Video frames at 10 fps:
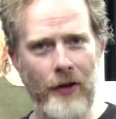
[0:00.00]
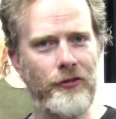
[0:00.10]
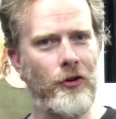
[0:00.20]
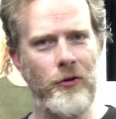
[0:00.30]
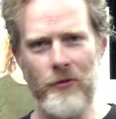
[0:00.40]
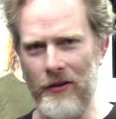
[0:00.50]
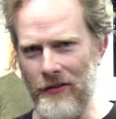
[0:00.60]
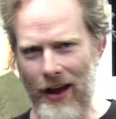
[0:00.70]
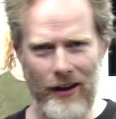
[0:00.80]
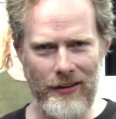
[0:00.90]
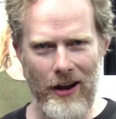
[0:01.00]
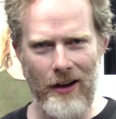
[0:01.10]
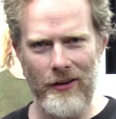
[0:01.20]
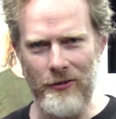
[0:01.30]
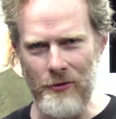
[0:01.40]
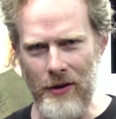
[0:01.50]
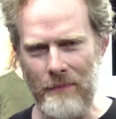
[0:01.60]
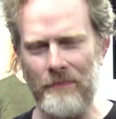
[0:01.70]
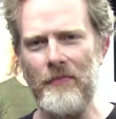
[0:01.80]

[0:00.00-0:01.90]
I'll show you exactly how to do it.